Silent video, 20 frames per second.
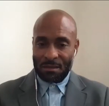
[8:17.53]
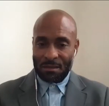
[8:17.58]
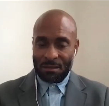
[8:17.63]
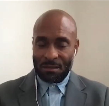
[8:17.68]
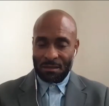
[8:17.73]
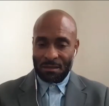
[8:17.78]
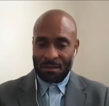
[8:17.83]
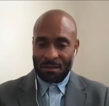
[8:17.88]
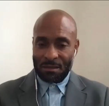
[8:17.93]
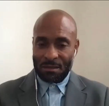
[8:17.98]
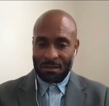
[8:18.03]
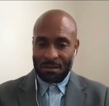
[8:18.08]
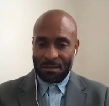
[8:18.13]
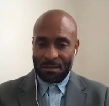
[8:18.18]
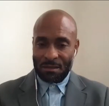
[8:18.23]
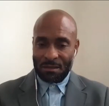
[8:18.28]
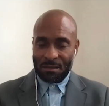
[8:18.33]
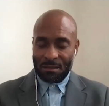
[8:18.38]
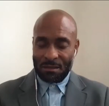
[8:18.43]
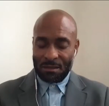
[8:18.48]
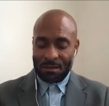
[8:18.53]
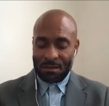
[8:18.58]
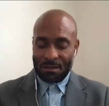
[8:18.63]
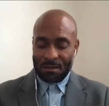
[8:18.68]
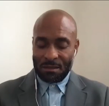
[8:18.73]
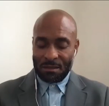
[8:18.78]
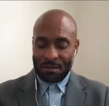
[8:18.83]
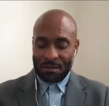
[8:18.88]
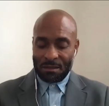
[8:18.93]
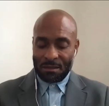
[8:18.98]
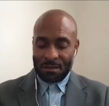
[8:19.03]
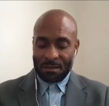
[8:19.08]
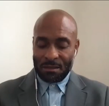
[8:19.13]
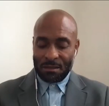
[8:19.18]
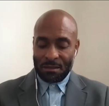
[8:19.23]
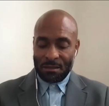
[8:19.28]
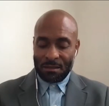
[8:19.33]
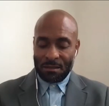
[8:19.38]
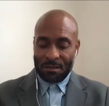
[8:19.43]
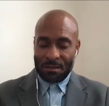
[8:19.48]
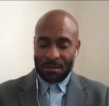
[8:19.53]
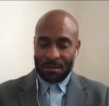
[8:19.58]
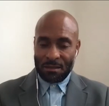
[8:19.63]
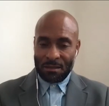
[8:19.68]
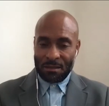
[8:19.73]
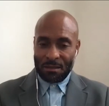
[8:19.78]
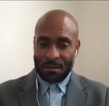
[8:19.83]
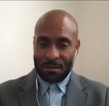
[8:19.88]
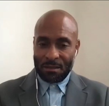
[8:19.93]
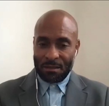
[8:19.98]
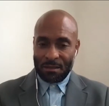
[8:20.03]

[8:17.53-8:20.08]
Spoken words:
(no one is talking)